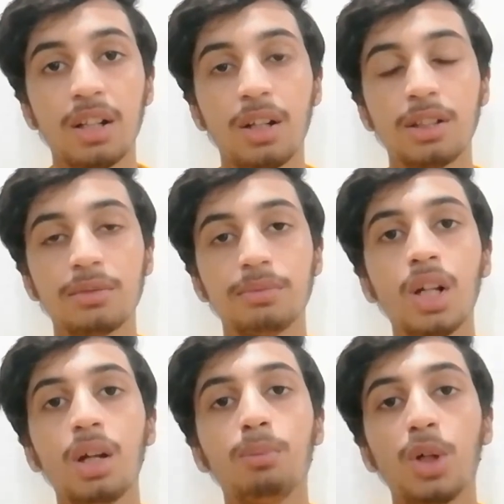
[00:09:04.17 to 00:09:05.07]
on.
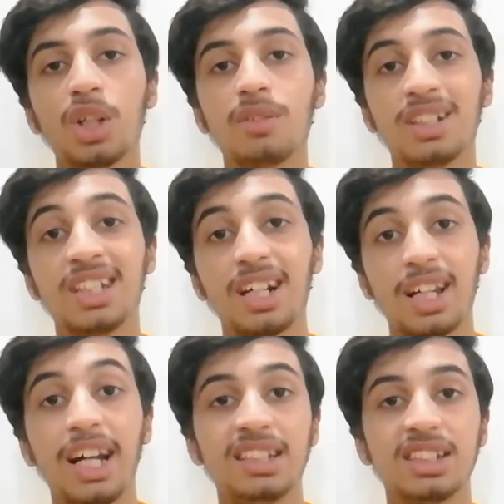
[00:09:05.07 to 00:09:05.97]
Moreover, the
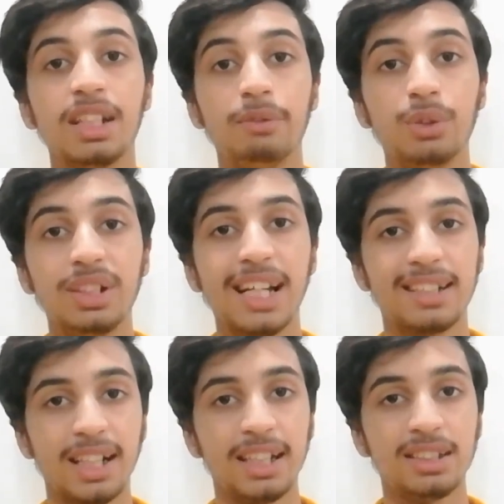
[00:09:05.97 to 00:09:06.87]
clients give you
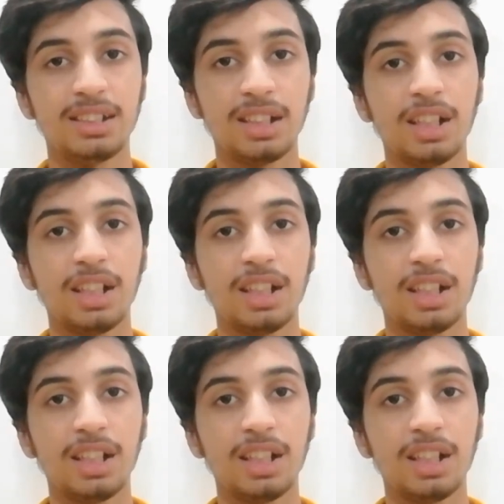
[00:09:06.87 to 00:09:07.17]
deadlines.